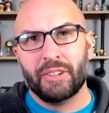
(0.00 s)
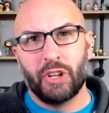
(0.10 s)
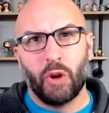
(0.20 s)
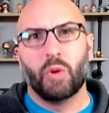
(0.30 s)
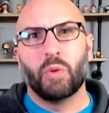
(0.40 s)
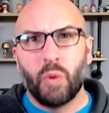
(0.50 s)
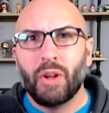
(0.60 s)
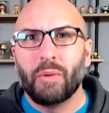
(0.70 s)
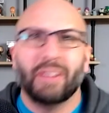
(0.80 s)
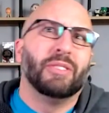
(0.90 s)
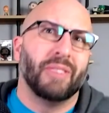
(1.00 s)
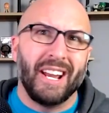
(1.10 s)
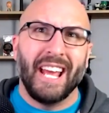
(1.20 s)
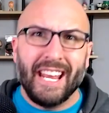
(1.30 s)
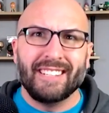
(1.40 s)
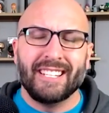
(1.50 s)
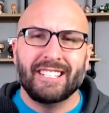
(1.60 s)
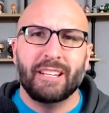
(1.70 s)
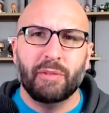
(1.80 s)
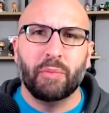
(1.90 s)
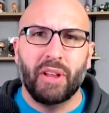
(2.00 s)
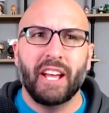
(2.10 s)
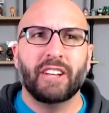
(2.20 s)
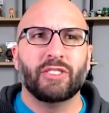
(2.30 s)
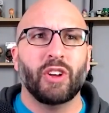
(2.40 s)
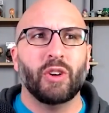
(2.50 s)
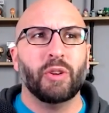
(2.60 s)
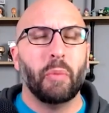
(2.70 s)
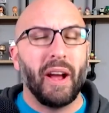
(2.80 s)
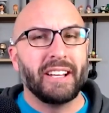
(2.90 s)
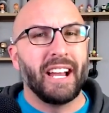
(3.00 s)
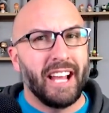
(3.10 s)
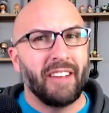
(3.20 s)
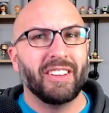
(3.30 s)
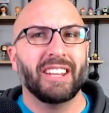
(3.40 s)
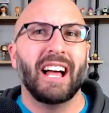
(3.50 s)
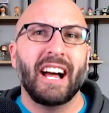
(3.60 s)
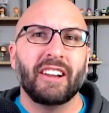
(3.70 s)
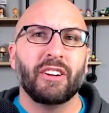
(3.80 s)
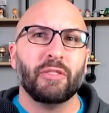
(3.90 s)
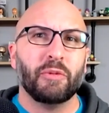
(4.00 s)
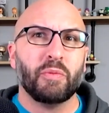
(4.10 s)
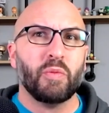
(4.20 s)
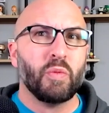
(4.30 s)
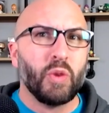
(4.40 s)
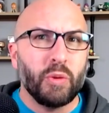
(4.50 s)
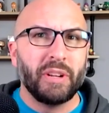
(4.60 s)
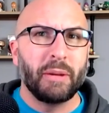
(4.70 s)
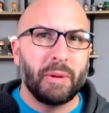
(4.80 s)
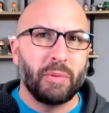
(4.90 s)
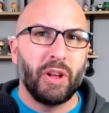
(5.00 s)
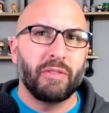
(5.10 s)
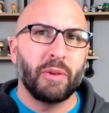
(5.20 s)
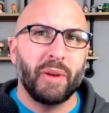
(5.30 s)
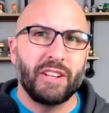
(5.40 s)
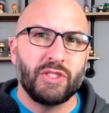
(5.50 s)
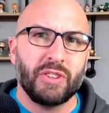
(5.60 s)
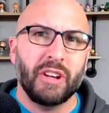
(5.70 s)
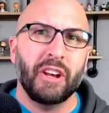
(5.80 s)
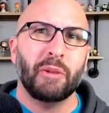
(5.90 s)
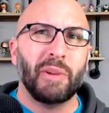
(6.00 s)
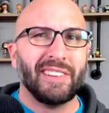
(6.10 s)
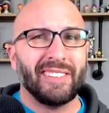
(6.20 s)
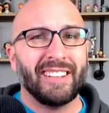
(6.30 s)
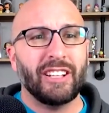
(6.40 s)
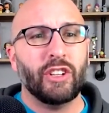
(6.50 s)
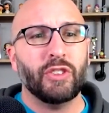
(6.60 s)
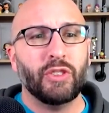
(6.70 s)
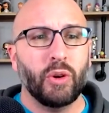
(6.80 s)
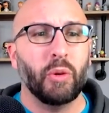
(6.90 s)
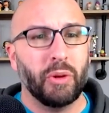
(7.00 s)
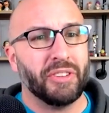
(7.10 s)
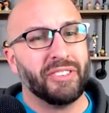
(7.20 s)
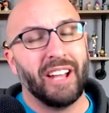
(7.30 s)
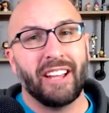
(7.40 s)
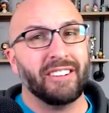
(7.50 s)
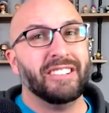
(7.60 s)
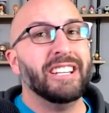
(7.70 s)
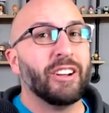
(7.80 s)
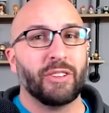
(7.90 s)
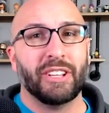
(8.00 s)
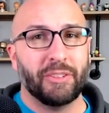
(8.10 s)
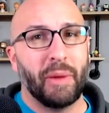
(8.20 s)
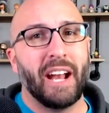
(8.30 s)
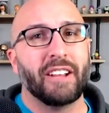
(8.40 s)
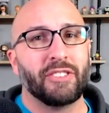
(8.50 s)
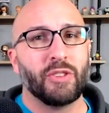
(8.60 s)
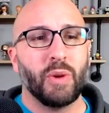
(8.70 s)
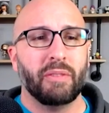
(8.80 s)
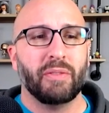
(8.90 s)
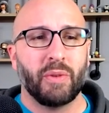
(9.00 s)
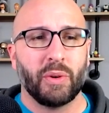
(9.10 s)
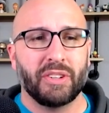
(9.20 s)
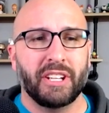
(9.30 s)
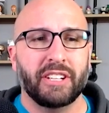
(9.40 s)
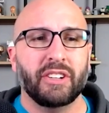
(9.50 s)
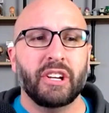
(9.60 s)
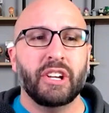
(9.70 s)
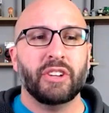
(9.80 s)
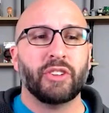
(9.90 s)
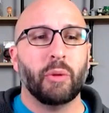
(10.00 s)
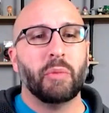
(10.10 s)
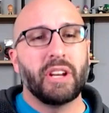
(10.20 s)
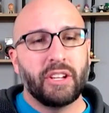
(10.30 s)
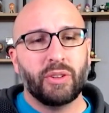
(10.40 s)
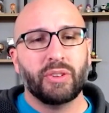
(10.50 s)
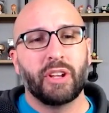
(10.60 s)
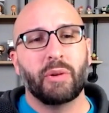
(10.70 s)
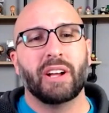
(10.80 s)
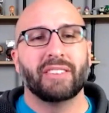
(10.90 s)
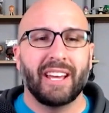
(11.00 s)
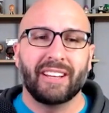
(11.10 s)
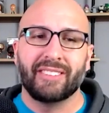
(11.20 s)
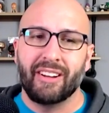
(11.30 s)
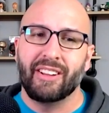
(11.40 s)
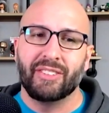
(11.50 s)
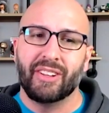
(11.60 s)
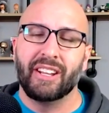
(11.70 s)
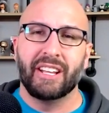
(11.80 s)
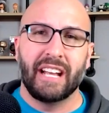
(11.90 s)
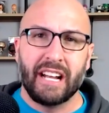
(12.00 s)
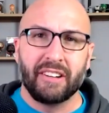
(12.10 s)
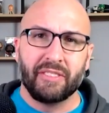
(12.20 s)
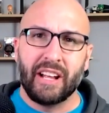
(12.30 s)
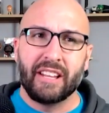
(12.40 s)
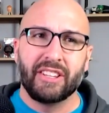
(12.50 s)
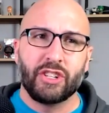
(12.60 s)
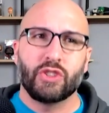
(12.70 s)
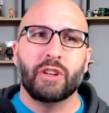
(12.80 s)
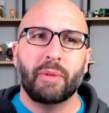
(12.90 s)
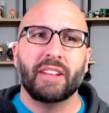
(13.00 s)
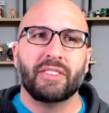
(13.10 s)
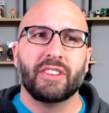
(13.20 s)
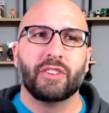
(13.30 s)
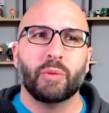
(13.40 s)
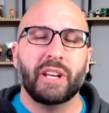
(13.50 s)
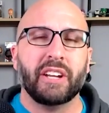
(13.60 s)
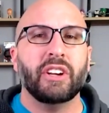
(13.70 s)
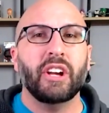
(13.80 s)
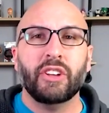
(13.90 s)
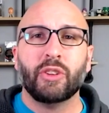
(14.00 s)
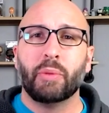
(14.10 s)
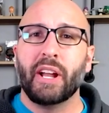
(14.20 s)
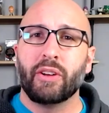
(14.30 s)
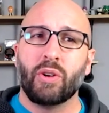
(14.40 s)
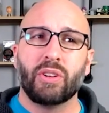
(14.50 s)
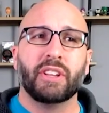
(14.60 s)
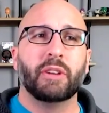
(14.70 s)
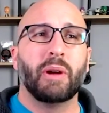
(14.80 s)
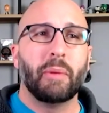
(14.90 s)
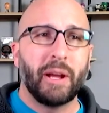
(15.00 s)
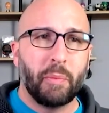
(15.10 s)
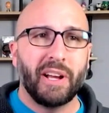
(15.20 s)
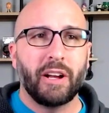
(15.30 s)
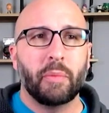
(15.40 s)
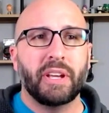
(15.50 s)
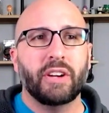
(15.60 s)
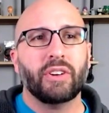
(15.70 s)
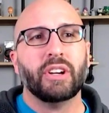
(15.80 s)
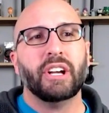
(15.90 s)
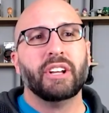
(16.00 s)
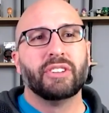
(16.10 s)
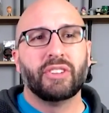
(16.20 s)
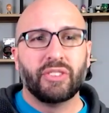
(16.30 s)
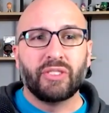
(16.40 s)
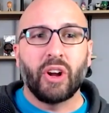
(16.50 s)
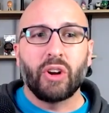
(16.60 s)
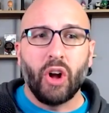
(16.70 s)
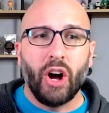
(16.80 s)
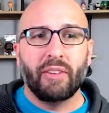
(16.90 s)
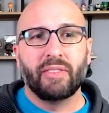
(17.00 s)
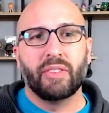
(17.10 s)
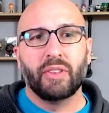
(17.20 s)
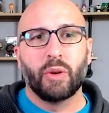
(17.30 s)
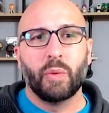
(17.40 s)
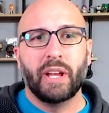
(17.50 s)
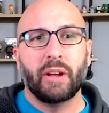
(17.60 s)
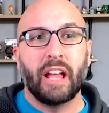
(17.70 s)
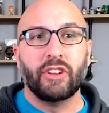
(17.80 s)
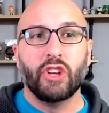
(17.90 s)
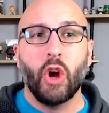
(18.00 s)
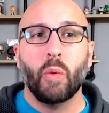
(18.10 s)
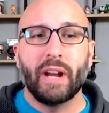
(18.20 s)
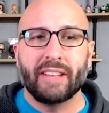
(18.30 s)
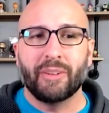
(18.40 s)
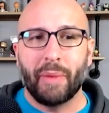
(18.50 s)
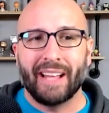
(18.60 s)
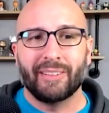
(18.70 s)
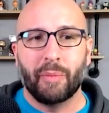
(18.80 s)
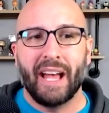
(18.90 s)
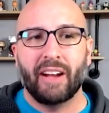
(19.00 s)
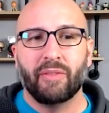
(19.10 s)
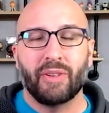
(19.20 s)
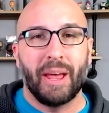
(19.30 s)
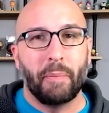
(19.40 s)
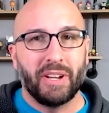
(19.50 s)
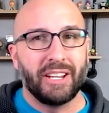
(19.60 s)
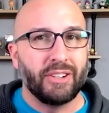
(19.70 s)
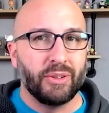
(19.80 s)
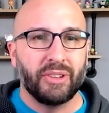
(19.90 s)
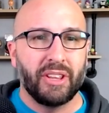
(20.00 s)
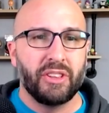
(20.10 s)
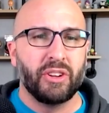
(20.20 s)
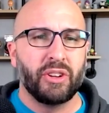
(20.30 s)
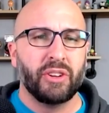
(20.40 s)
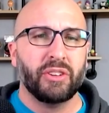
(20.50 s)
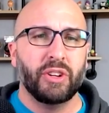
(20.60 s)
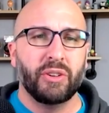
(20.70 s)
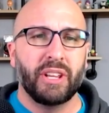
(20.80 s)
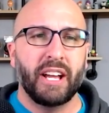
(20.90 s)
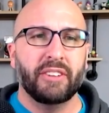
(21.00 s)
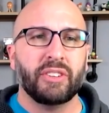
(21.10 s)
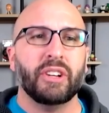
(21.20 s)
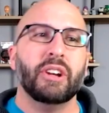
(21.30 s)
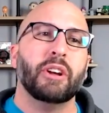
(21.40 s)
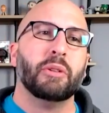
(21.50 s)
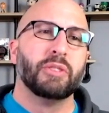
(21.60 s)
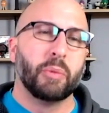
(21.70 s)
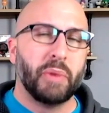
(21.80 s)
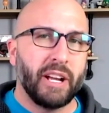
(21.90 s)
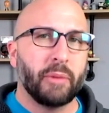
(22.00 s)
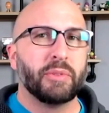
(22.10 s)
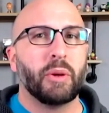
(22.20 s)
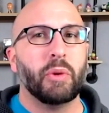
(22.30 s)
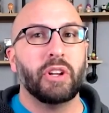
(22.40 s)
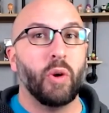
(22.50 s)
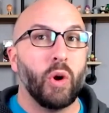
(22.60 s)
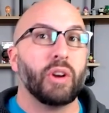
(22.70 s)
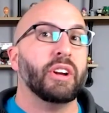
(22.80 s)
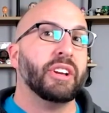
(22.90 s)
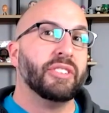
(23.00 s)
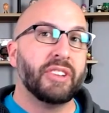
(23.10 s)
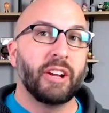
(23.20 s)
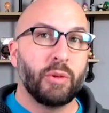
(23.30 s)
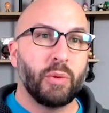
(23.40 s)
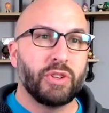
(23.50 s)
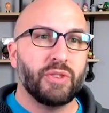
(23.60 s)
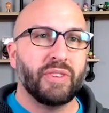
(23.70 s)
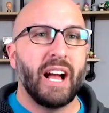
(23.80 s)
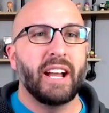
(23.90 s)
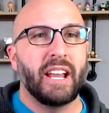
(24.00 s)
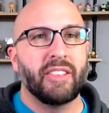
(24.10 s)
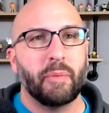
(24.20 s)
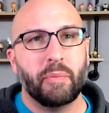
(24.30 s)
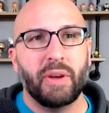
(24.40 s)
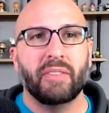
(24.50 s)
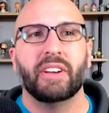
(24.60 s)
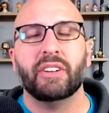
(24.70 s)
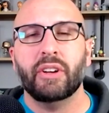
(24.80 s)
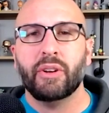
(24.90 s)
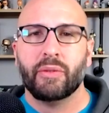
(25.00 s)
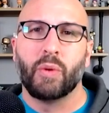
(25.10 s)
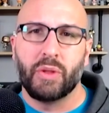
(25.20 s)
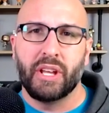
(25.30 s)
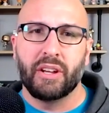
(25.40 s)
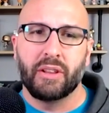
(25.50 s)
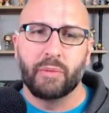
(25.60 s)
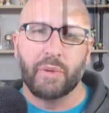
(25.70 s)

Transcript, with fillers: You know, quality wise, you've got 18 teams playing, so you might not have a lot of room to get people off your bench but it's still doable. It's not nearly as bad as the 12 and 14. So Monday, Tuesday, you want to attack. Saturday, Sunday, you got the extreme ends of this week. So plan accordingly. You want to make a pickup here to start off your week, and no one has a back to back that Monday, Tuesday that you can utilize. So pick up someone or stick with what you've got and then pivot for the end of